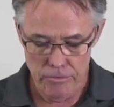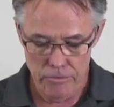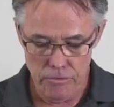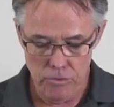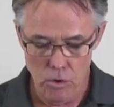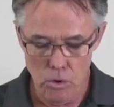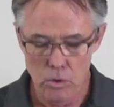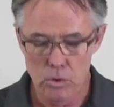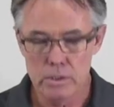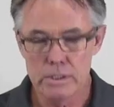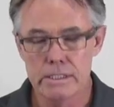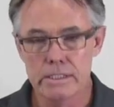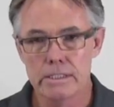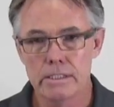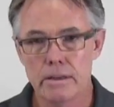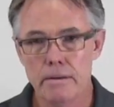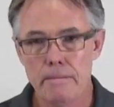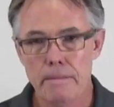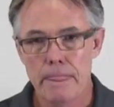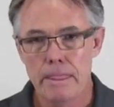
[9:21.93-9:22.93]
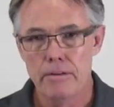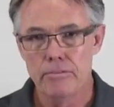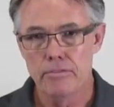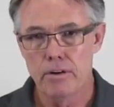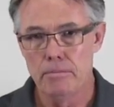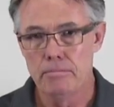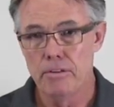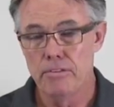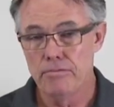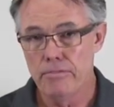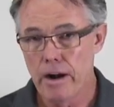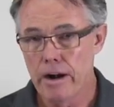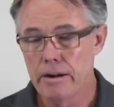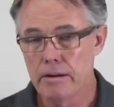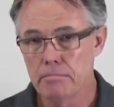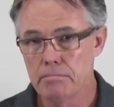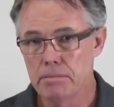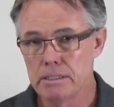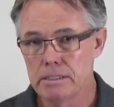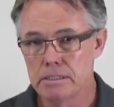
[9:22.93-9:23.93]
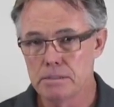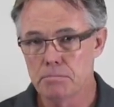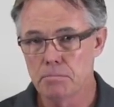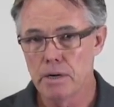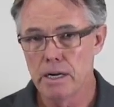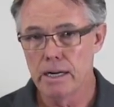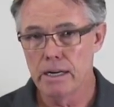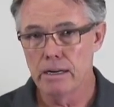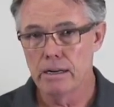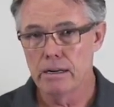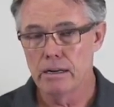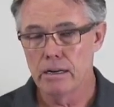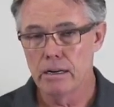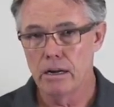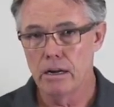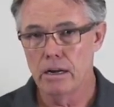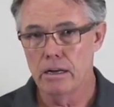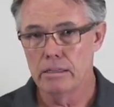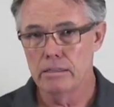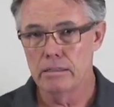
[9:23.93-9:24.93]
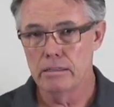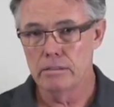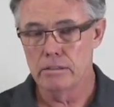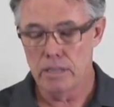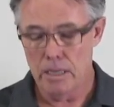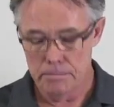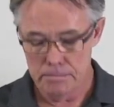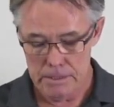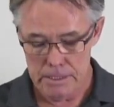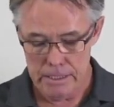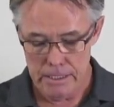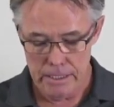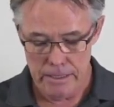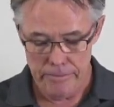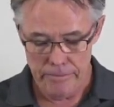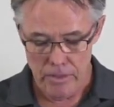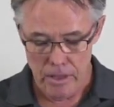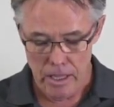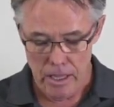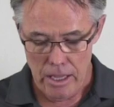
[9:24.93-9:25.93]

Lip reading: force from the firing pin spring on the top SEAR.